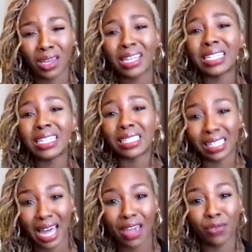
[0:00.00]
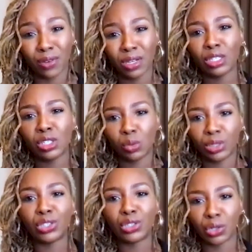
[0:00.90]
his life to
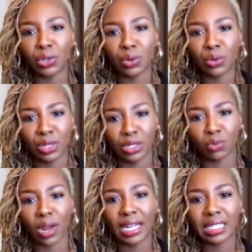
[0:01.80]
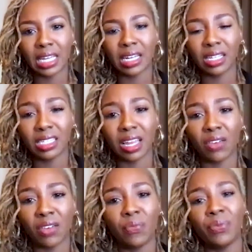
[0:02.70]
ensure these rights and
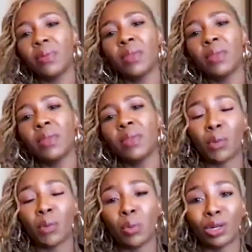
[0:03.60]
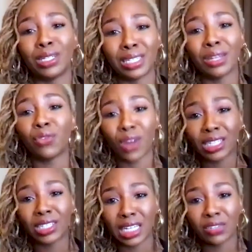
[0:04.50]
that we weren't
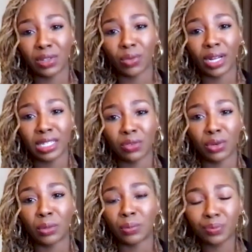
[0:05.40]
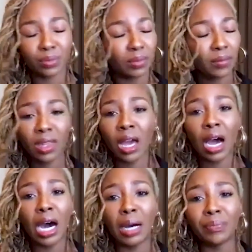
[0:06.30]
disenfranchised for the right to vote.
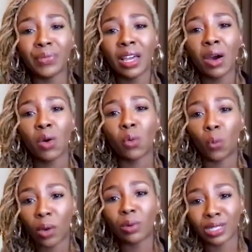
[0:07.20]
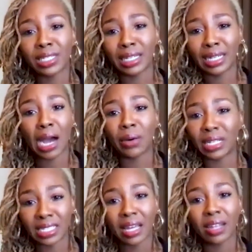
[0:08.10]
What we're seeing now
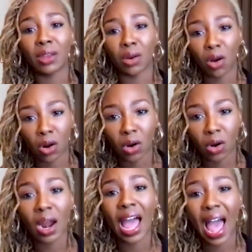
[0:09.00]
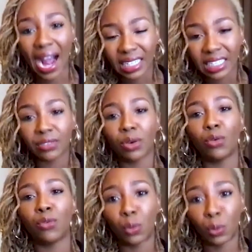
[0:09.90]
is that there are active
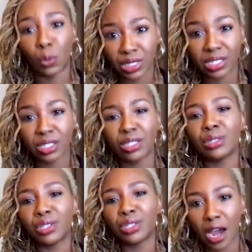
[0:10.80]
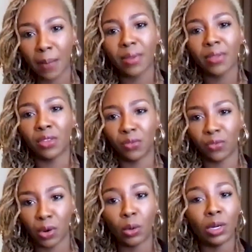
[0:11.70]
forces to stop the
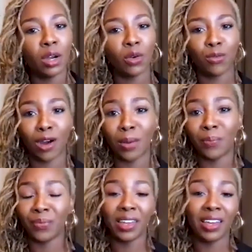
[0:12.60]
vote, from